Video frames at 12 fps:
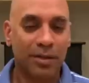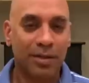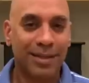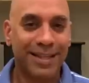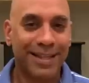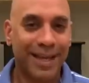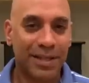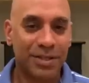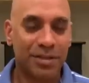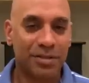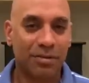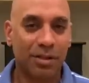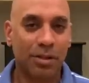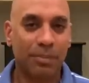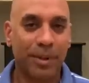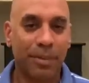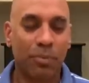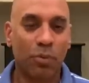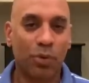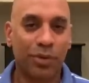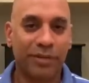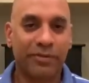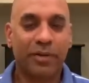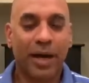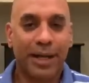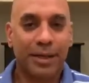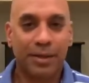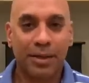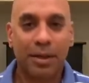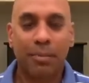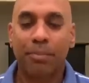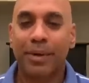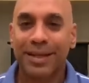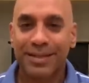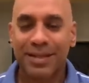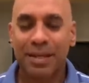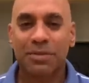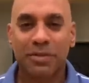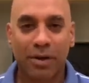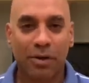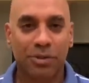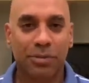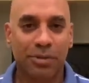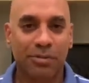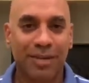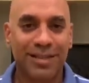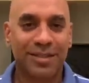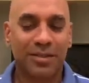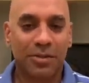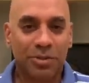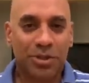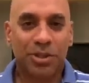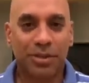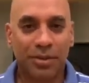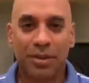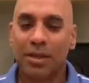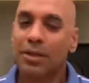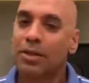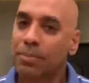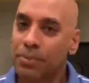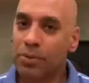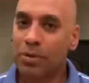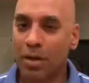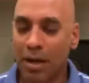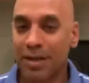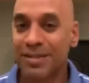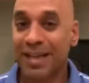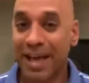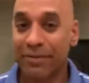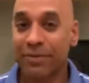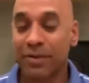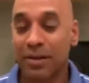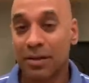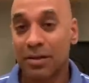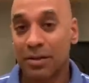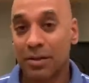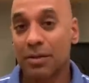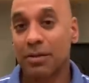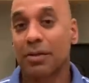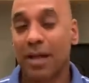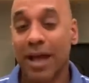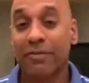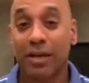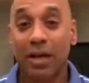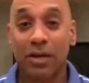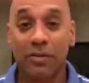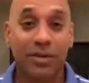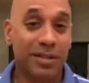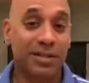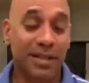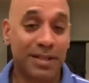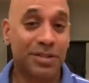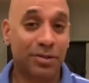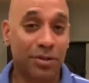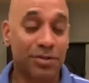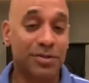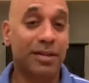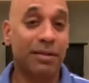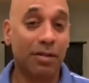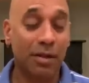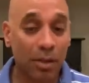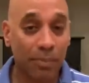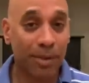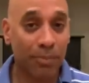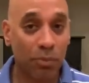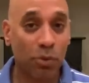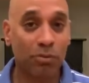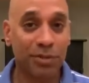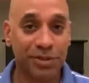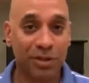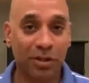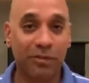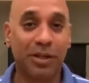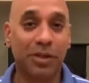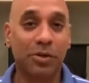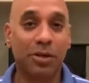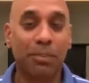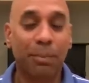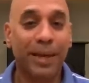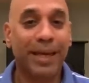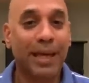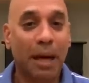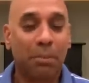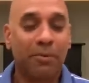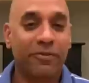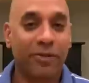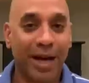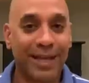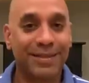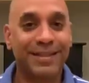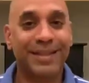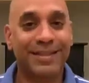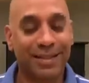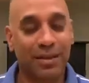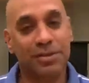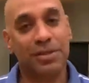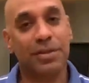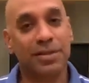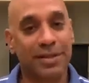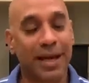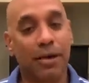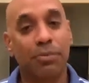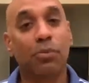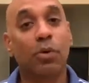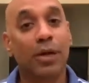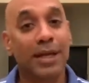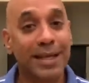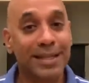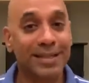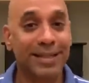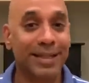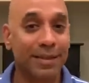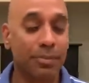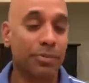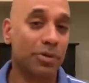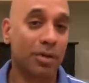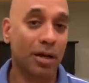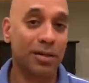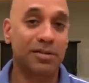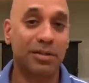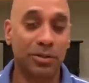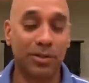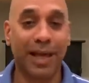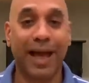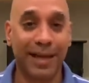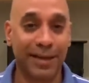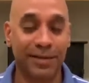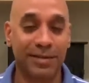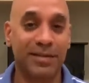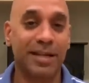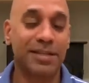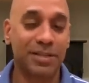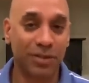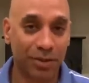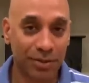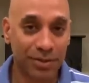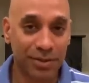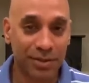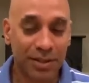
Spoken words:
Leading edges are a little bit more defined. But in terms of ultimate resolution, the Buchardts have it over the Celestions. They're a little bit more resolving. You can pick up fine details in the sound more easily in the Buchardts than you can in the Celestions.